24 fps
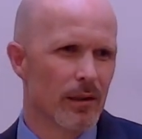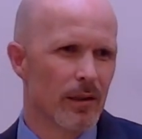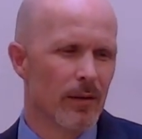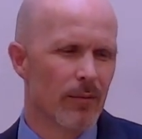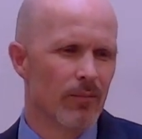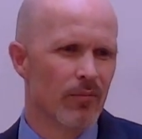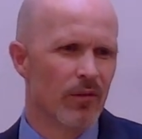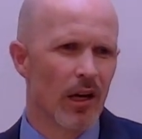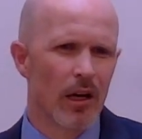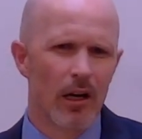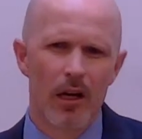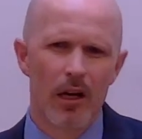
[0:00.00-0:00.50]

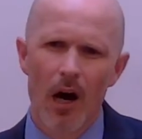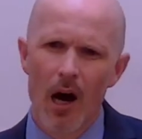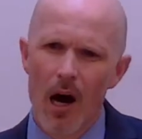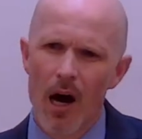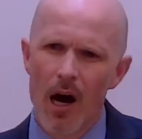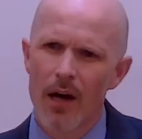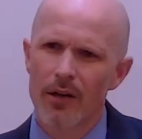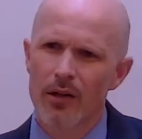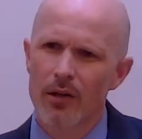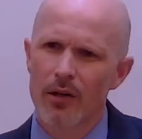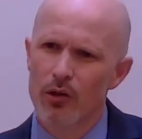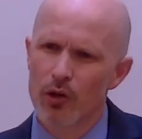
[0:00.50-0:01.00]
That
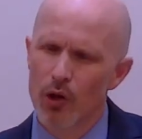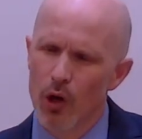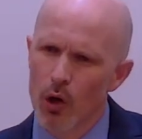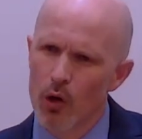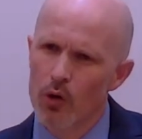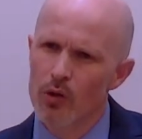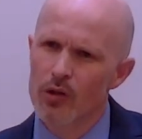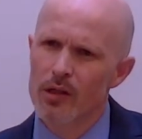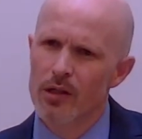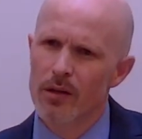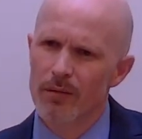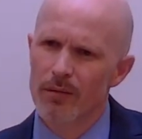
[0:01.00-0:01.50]
God
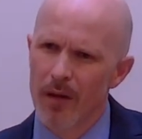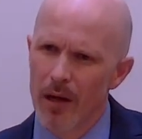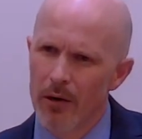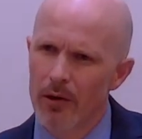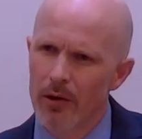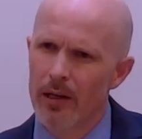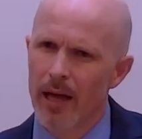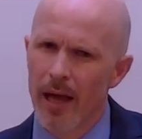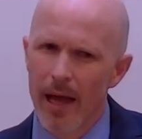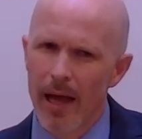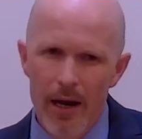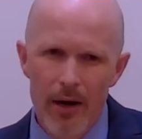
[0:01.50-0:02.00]
knows the very
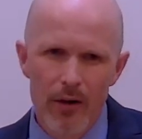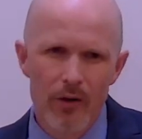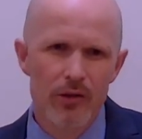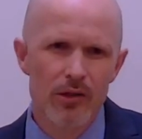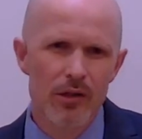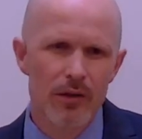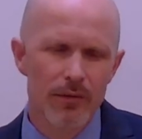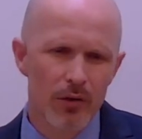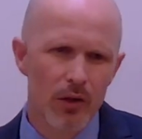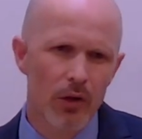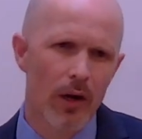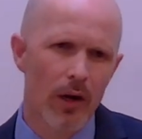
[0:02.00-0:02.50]
hairs
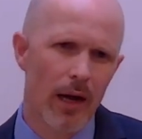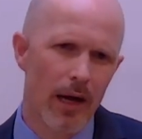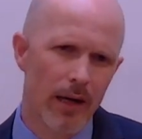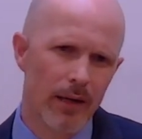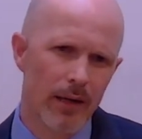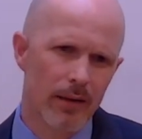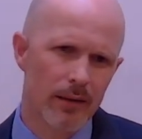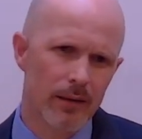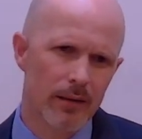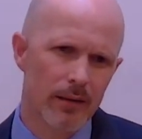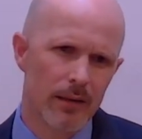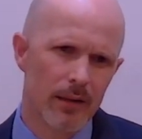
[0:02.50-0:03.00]
of your head.
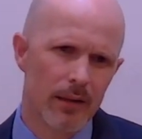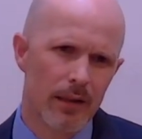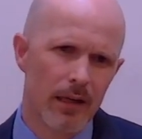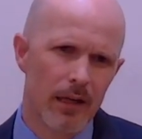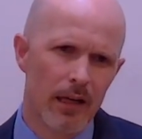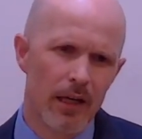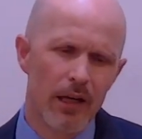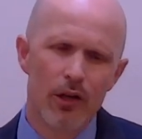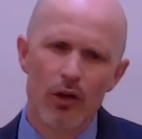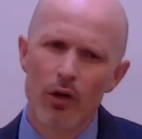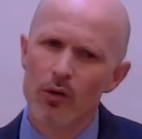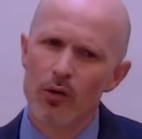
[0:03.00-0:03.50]

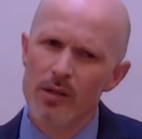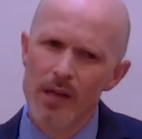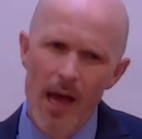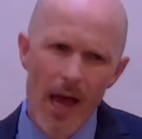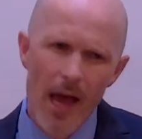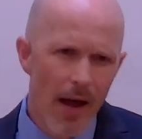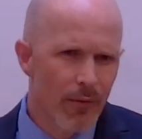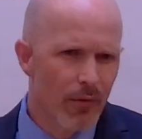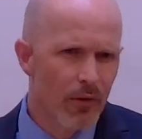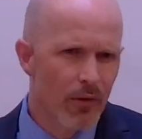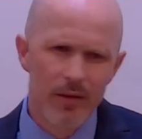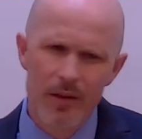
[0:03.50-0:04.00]
He knows
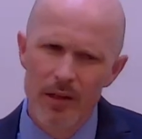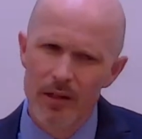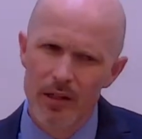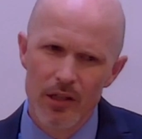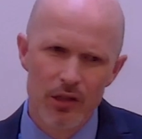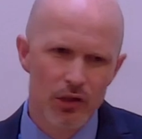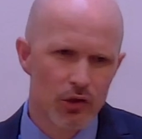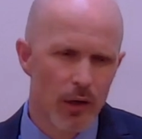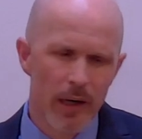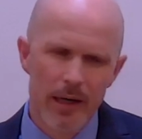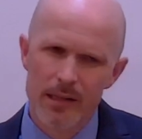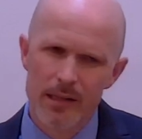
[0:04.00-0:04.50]
everything that
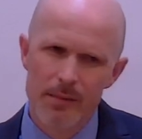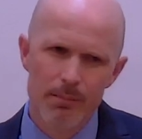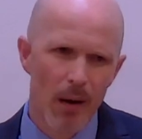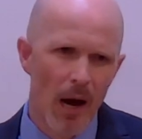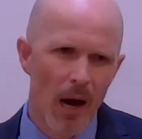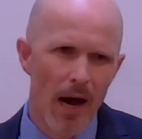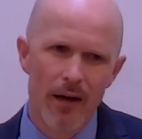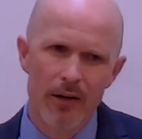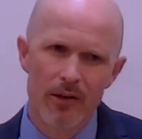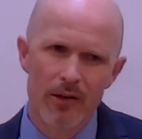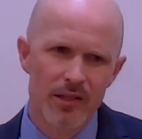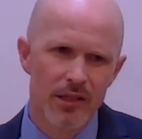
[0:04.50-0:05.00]

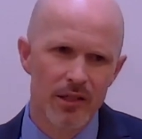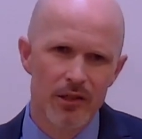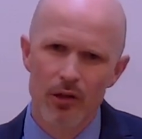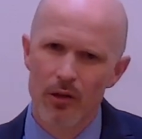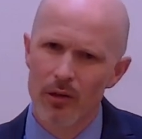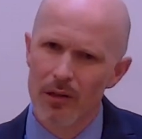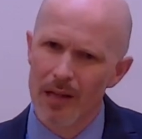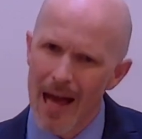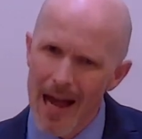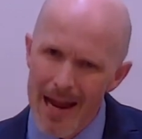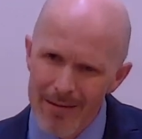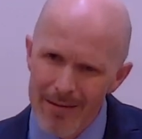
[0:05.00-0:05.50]
transpires in your
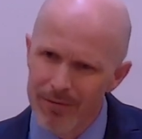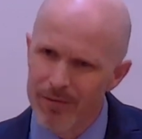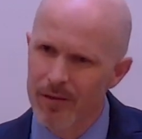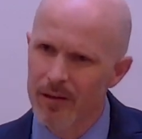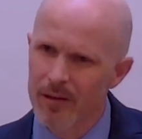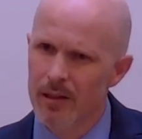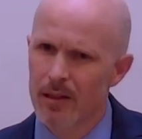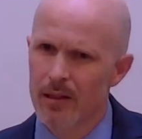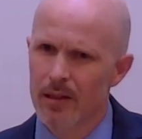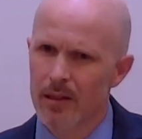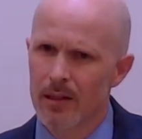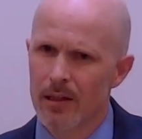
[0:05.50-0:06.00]
life.
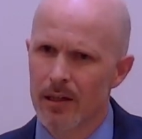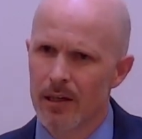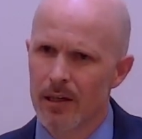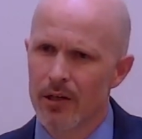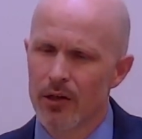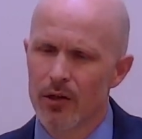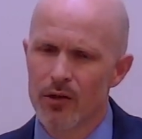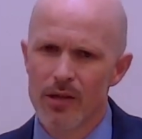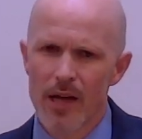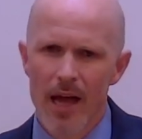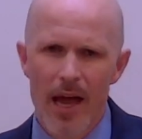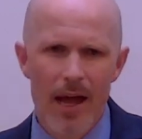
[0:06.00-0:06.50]
He
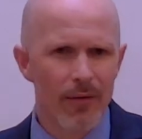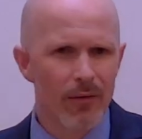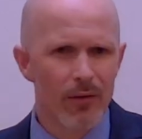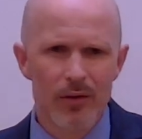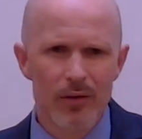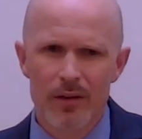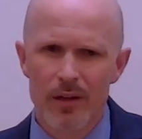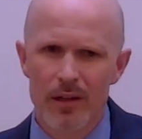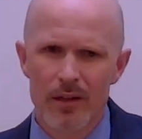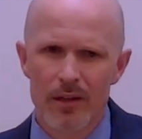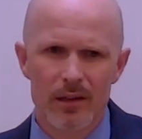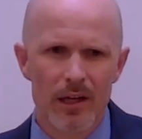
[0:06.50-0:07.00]
knows
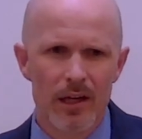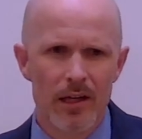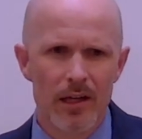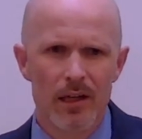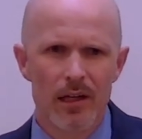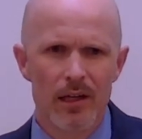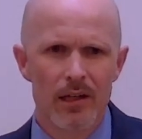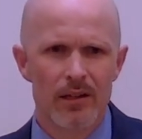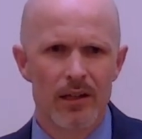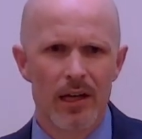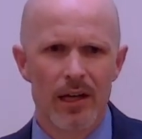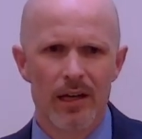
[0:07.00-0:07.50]
everything that,
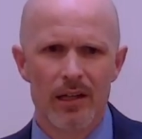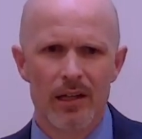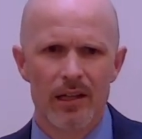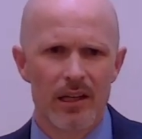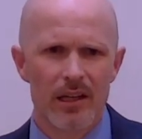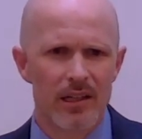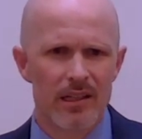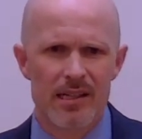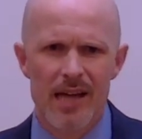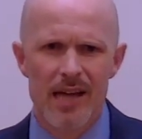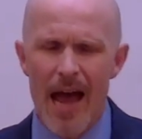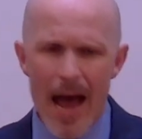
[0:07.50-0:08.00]
that, that
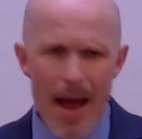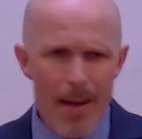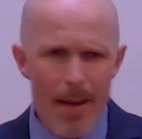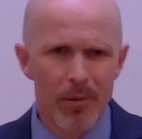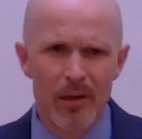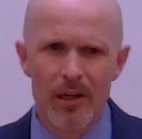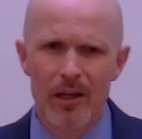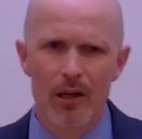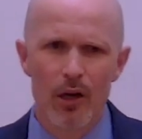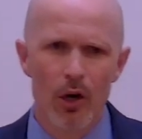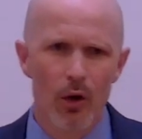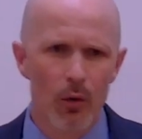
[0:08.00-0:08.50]
is
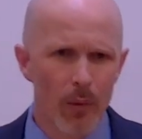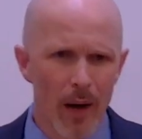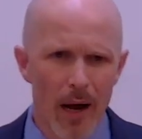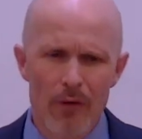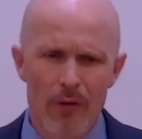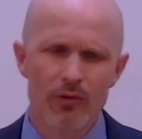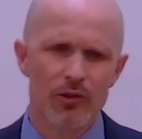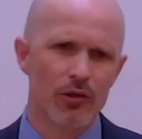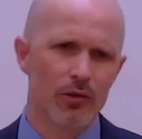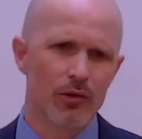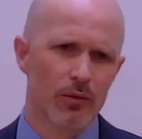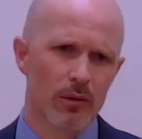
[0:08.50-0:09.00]
happening
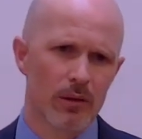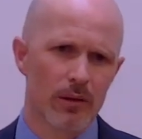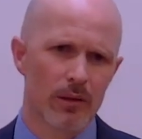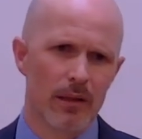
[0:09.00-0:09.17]
around you.